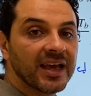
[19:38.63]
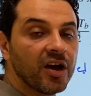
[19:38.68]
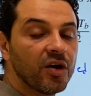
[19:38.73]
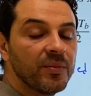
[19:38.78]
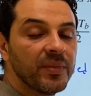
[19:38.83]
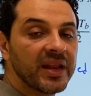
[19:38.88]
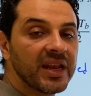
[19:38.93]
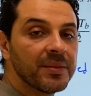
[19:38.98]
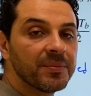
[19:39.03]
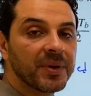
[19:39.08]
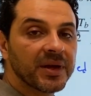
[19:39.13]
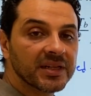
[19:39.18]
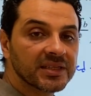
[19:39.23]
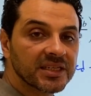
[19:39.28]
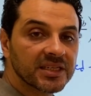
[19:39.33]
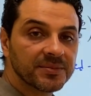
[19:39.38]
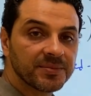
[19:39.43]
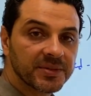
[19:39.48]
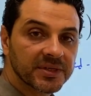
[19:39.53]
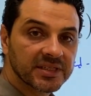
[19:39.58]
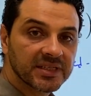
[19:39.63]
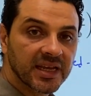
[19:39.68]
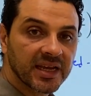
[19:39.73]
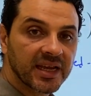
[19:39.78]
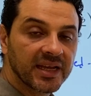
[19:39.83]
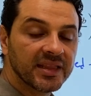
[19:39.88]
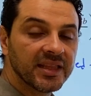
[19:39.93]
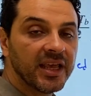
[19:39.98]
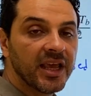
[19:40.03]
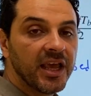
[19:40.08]
How many pulses per
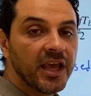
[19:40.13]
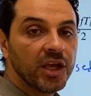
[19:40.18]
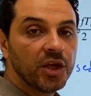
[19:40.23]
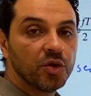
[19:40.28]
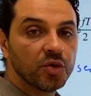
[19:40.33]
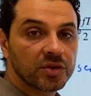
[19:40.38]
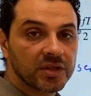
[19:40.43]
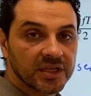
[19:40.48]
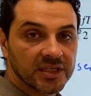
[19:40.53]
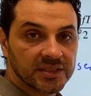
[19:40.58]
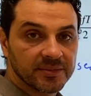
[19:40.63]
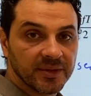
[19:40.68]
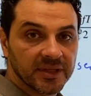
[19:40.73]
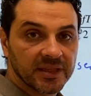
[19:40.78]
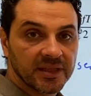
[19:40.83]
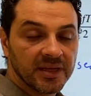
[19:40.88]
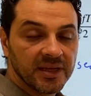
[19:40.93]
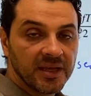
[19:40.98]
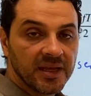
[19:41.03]
second you transmit?